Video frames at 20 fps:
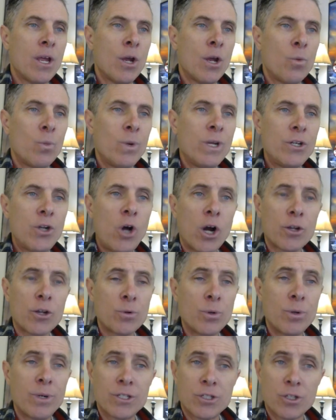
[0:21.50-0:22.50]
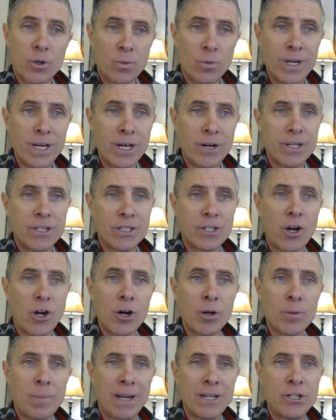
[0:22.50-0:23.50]
We talked through his career. He
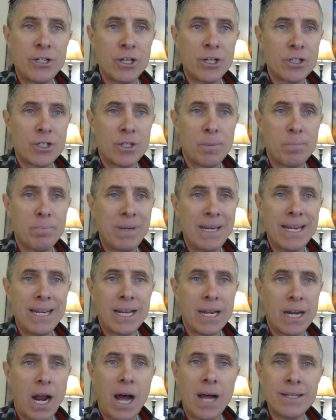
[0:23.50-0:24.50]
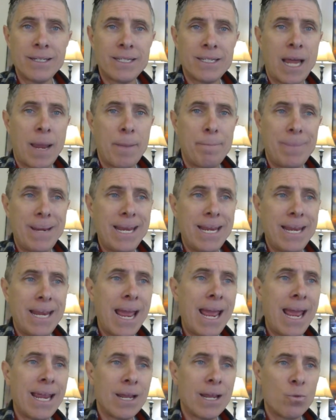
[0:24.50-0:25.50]
started by just being an on-set PA
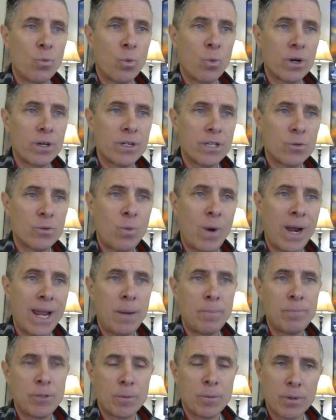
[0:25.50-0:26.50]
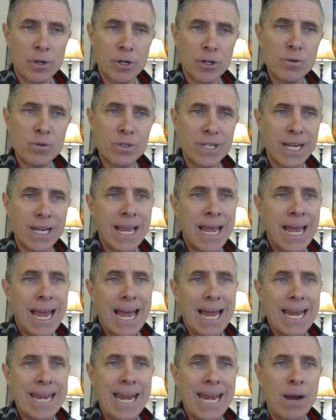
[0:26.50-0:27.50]
and worked his way up to producing
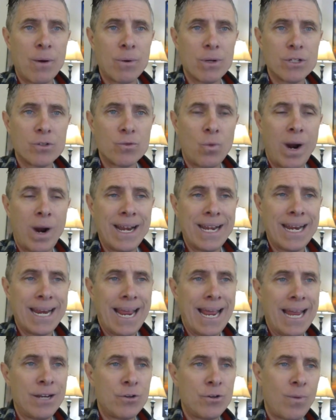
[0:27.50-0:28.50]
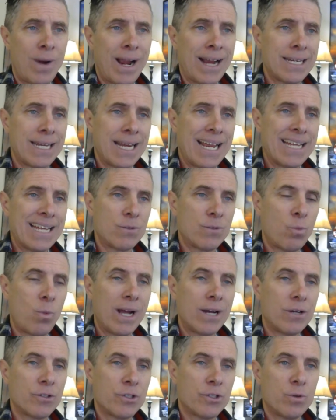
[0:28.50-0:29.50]
and now is writing and directing as
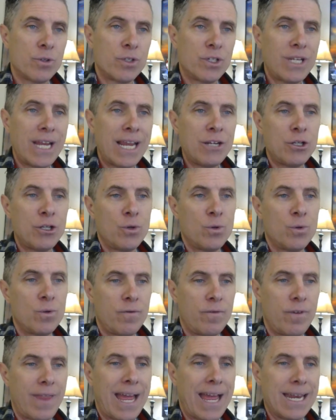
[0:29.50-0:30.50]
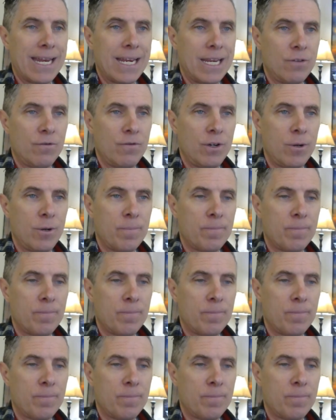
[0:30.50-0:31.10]
well. So stay tuned for that interview.